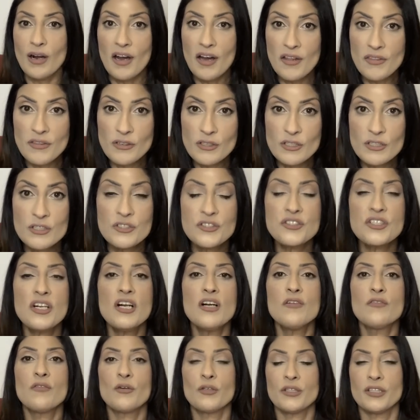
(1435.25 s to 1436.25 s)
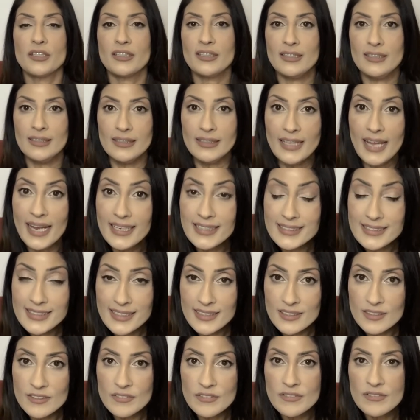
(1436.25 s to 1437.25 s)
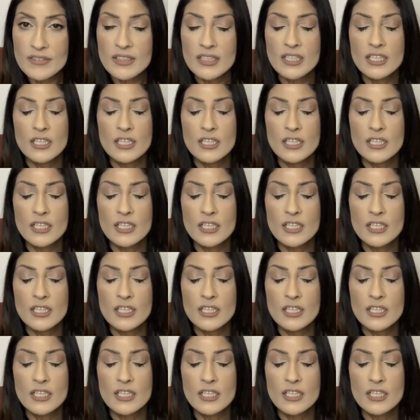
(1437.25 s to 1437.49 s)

others, for the collective,